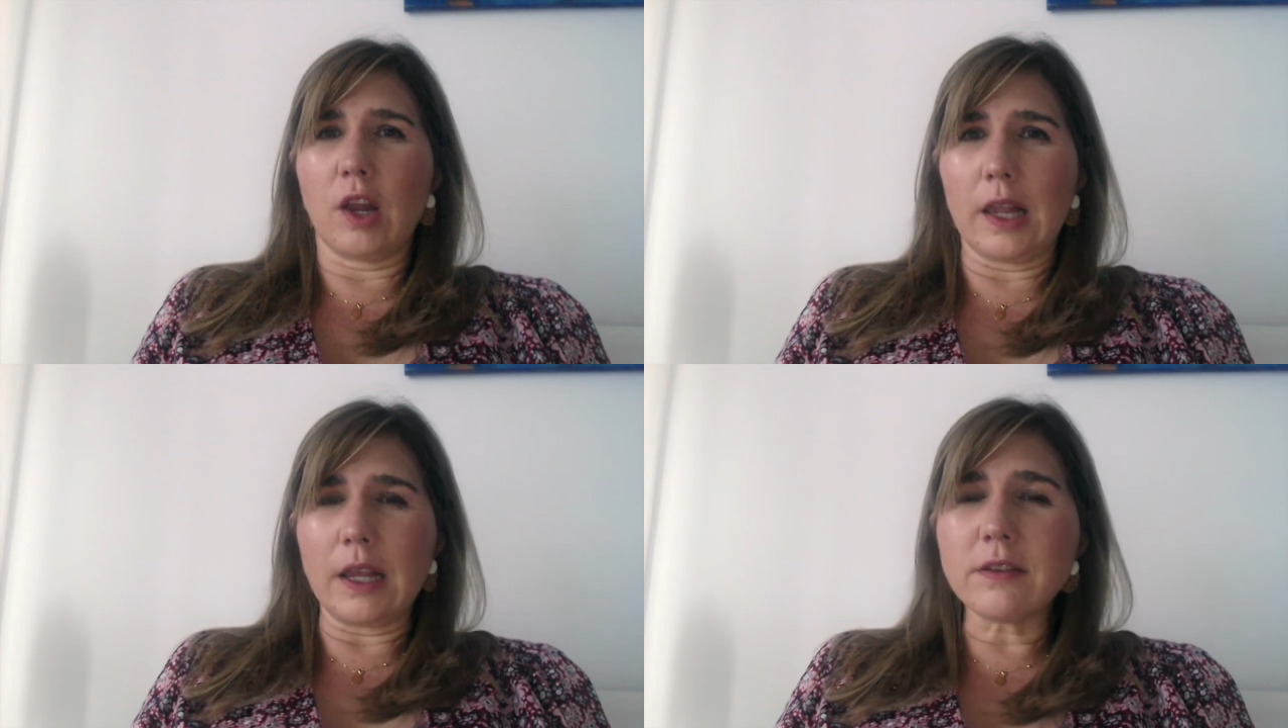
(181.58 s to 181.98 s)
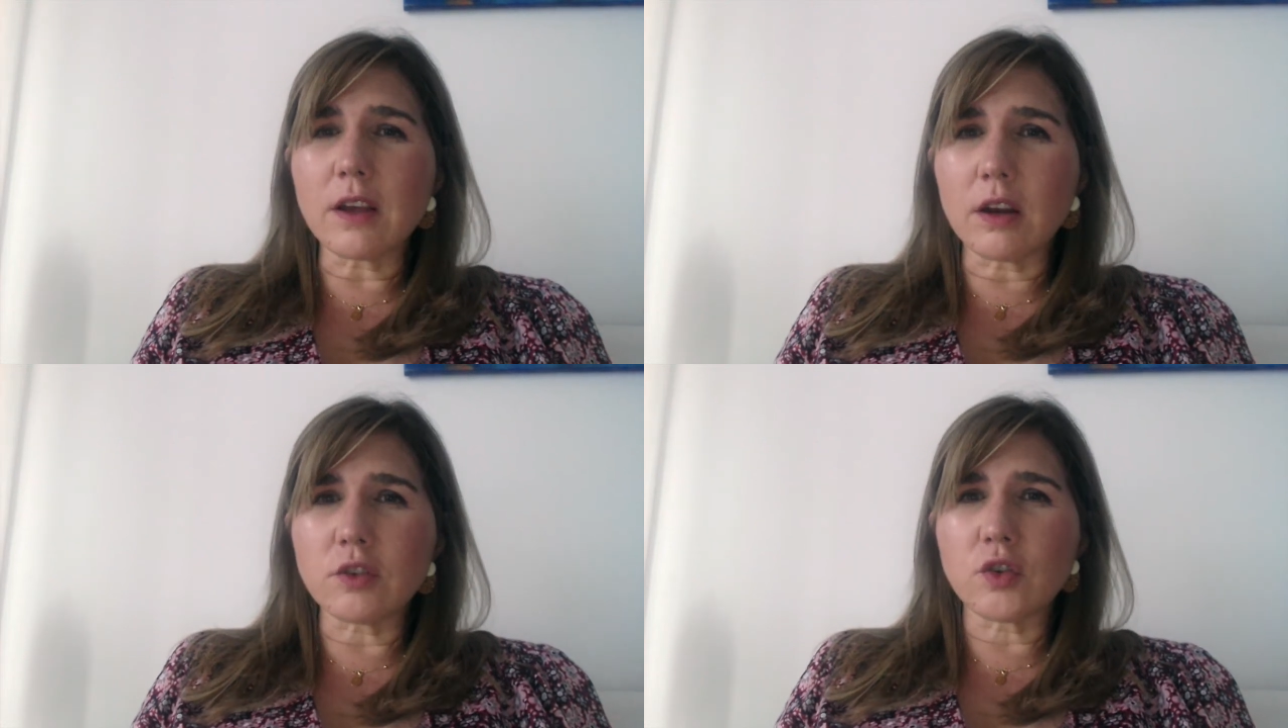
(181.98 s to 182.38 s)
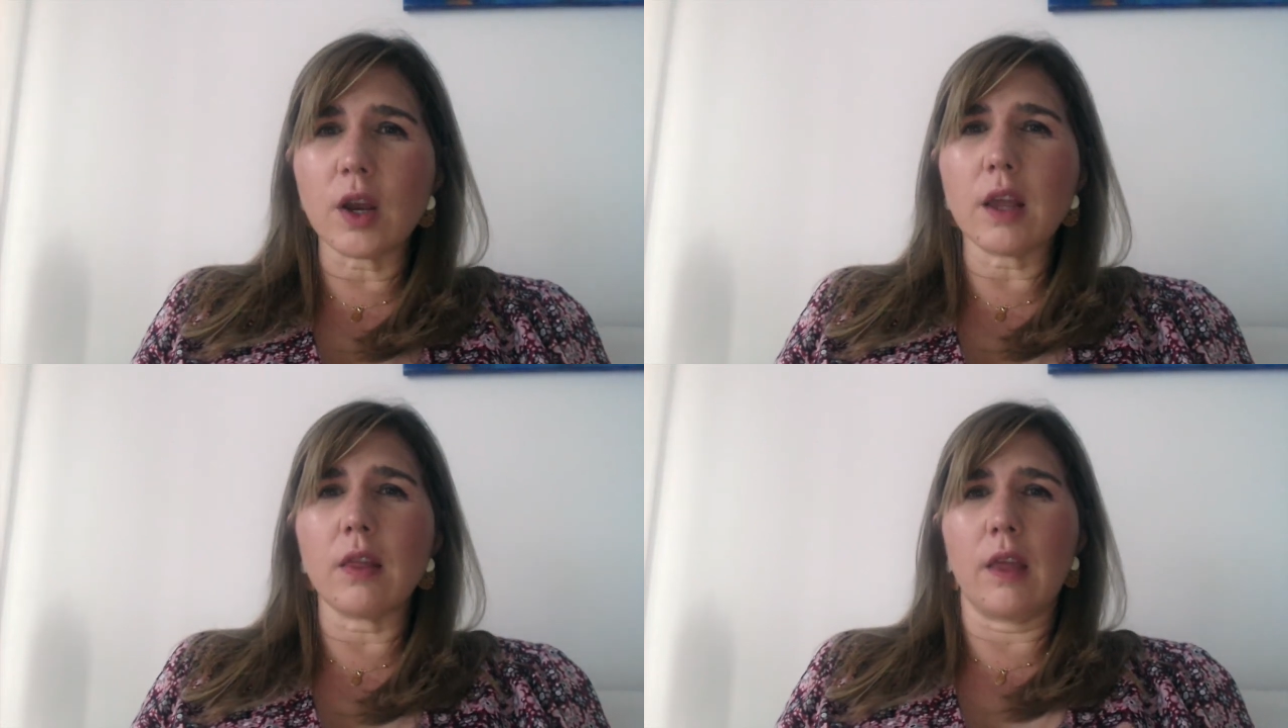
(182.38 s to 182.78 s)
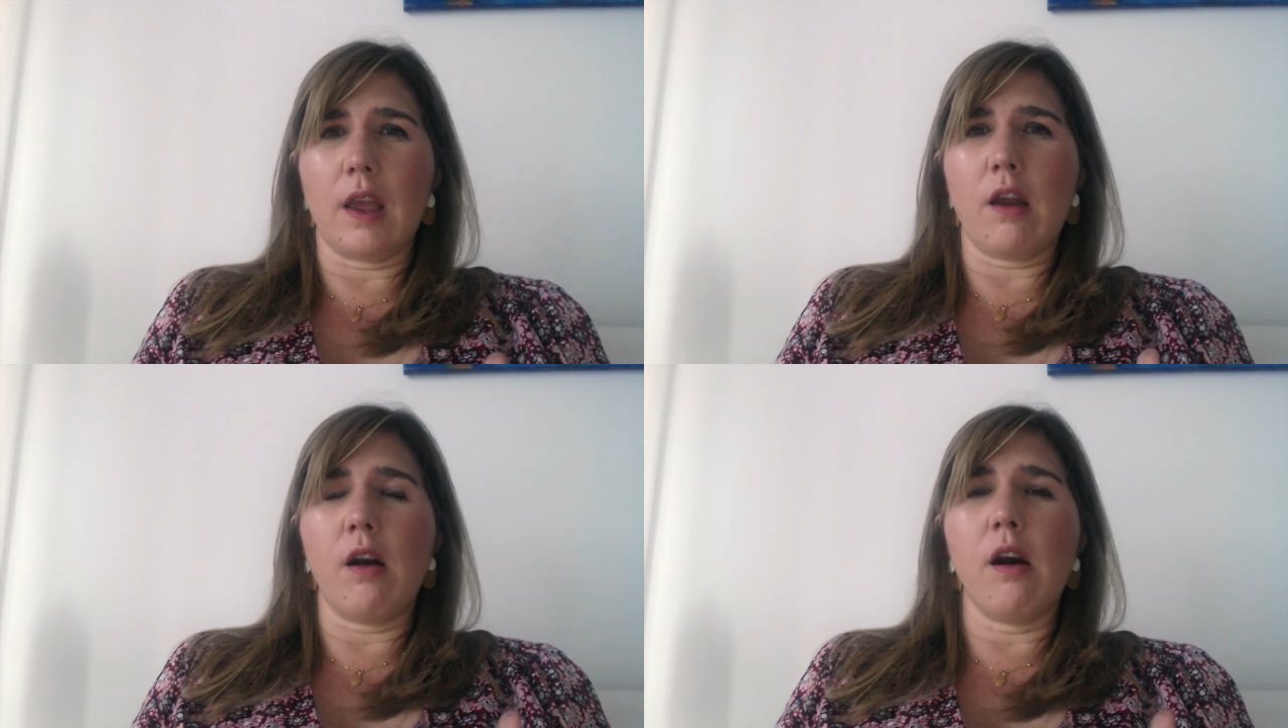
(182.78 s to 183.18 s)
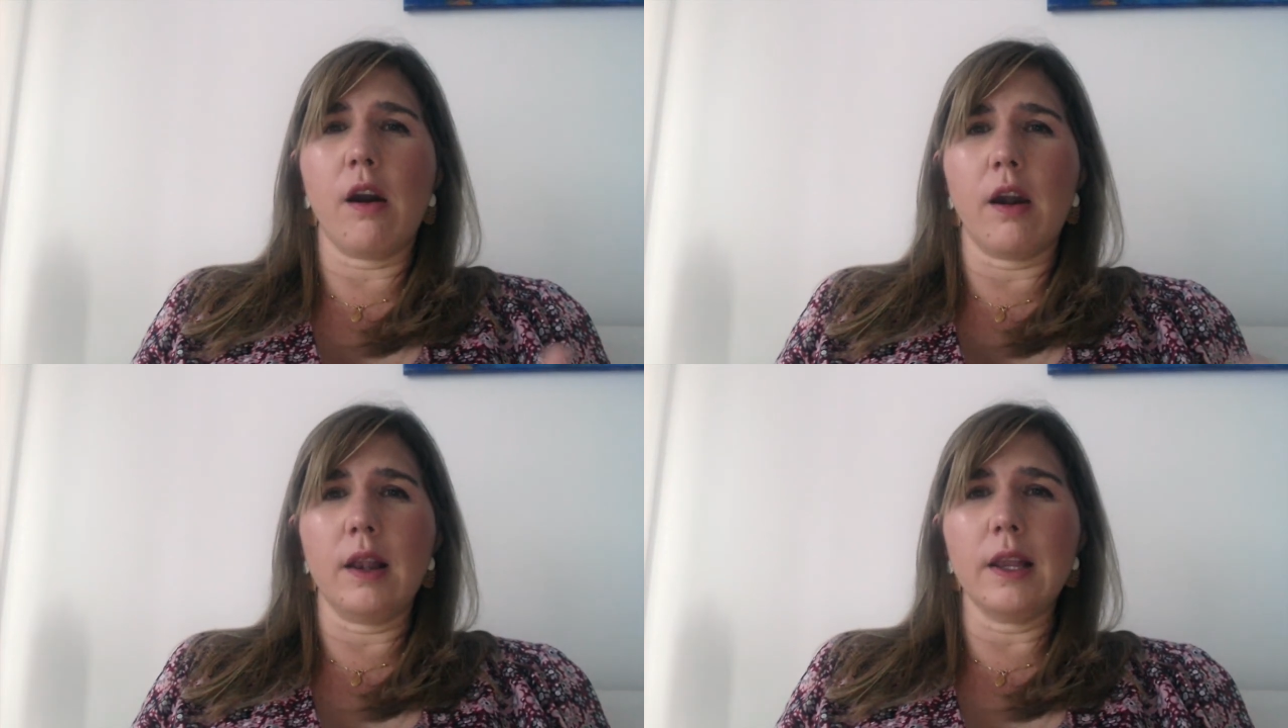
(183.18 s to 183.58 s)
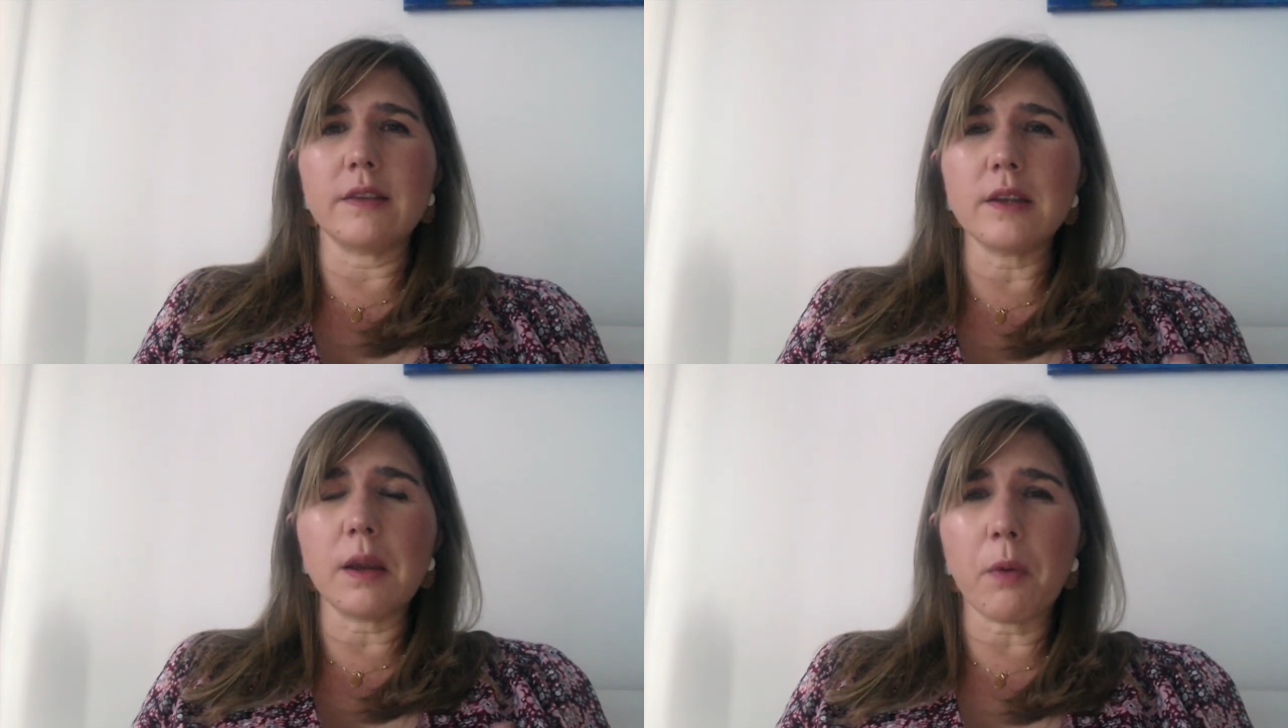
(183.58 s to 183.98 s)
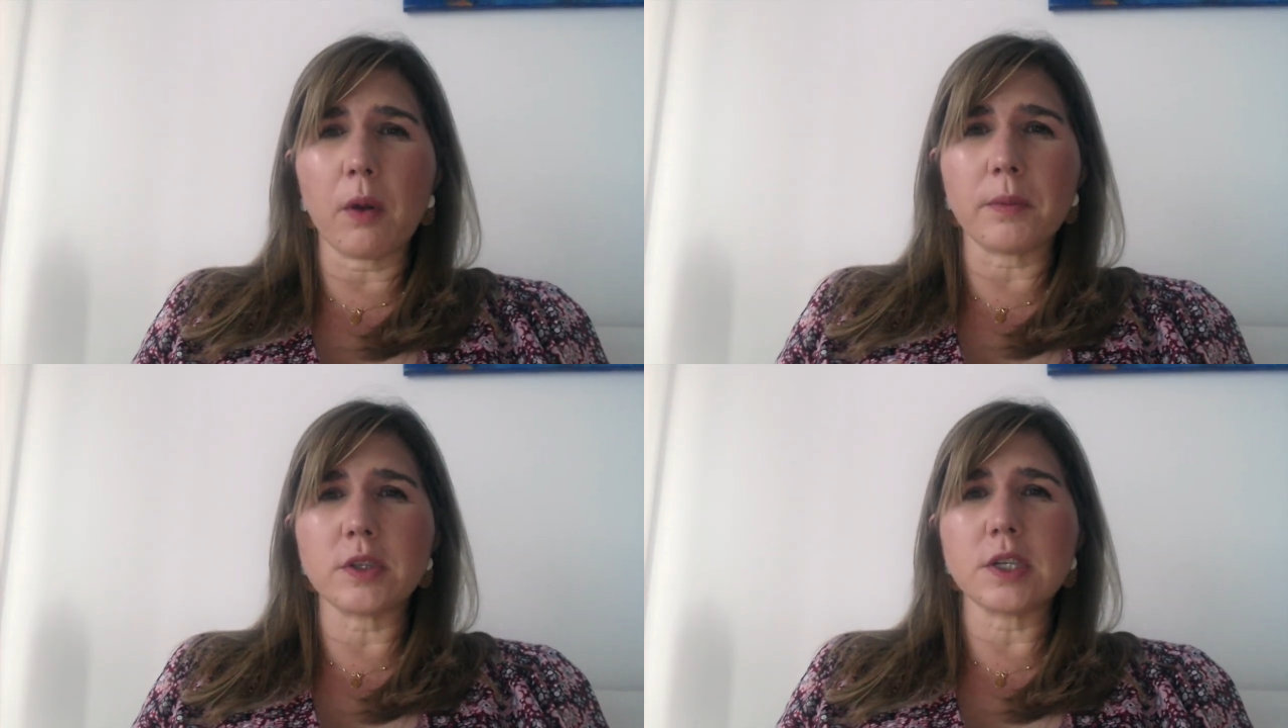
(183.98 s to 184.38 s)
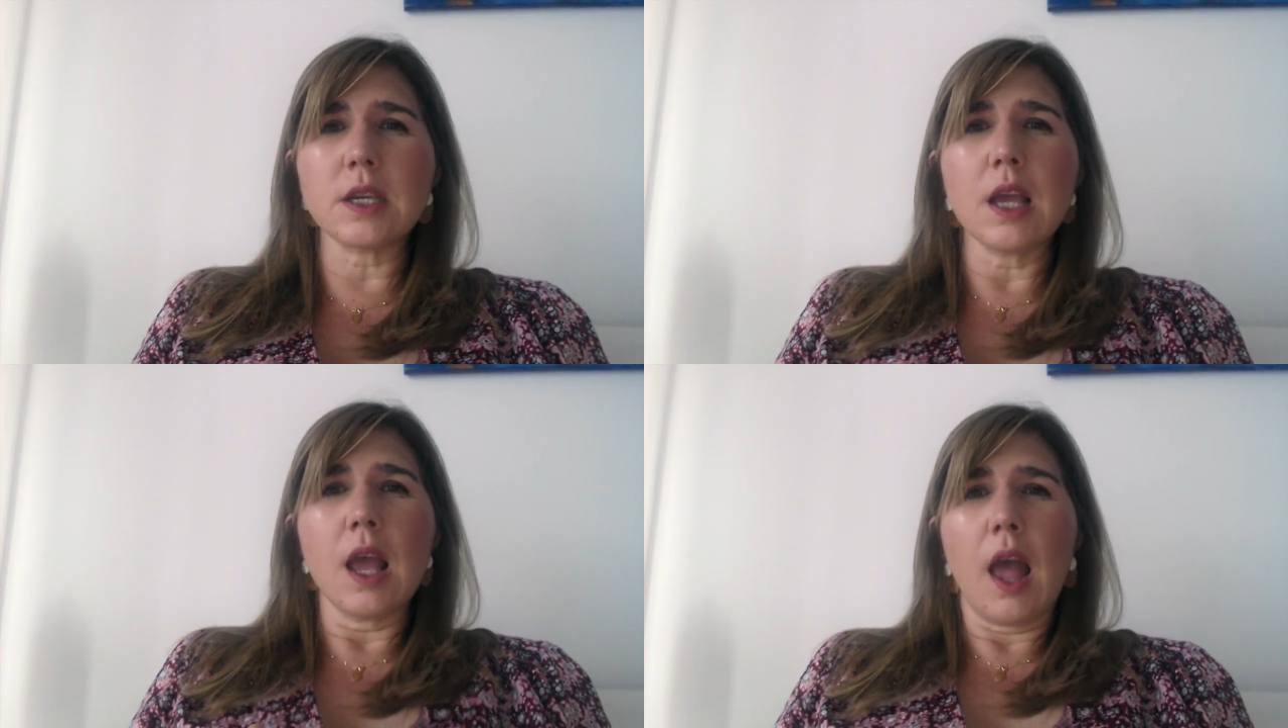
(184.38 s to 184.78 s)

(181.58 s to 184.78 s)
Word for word: a lease contract, they are leasing a property,